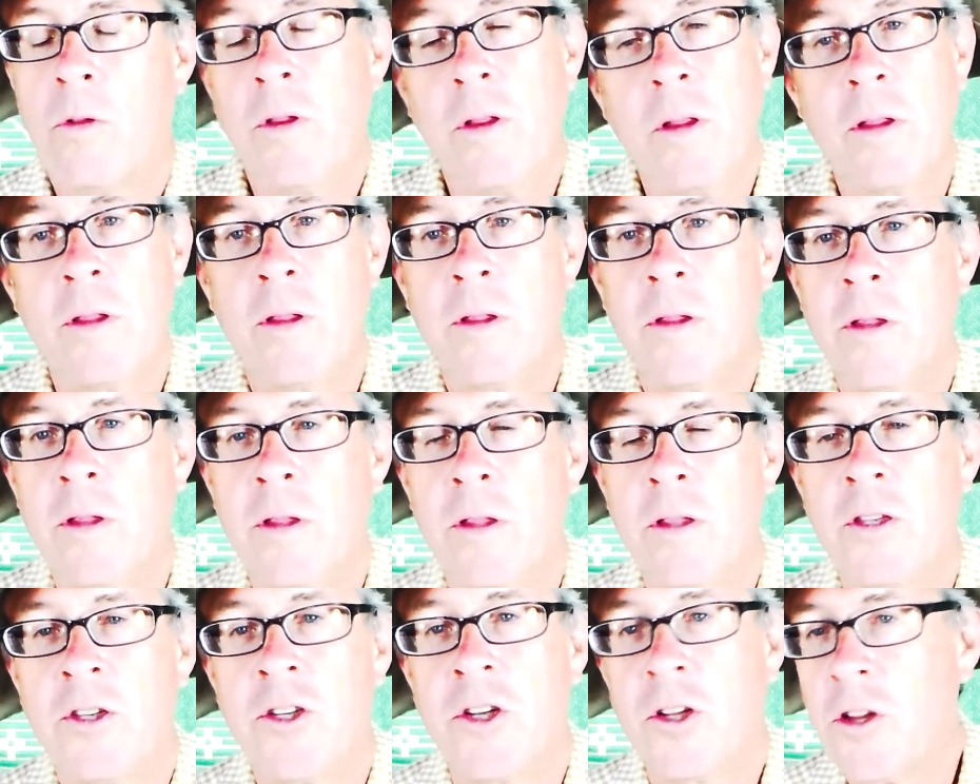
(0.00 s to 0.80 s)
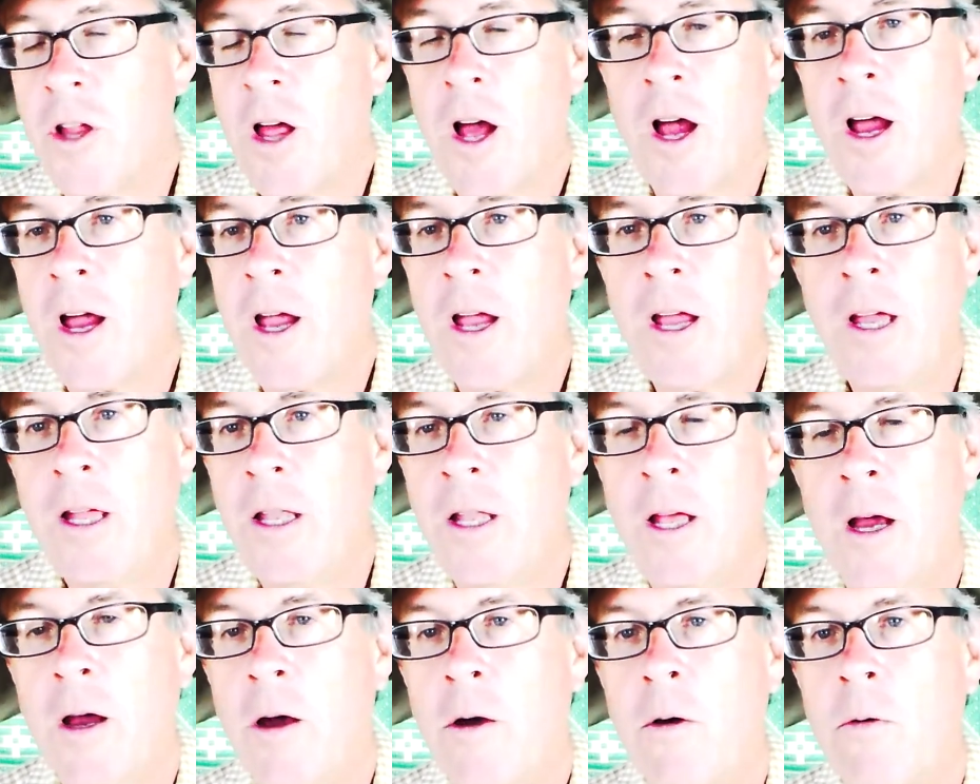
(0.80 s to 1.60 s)
the,
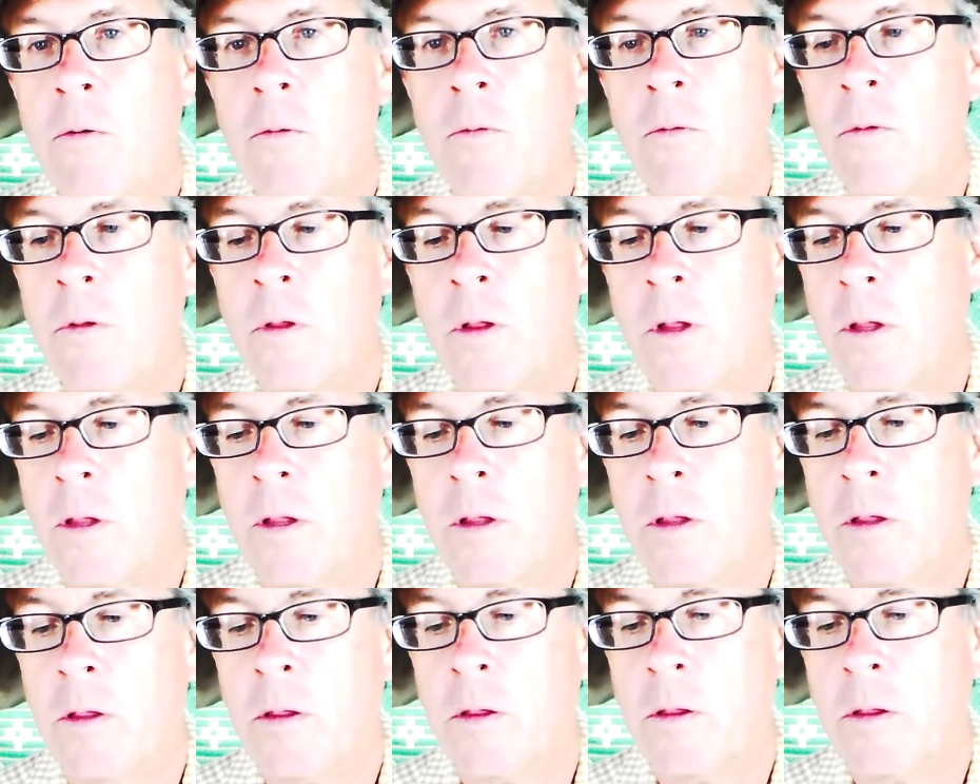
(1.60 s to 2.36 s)
July now, the,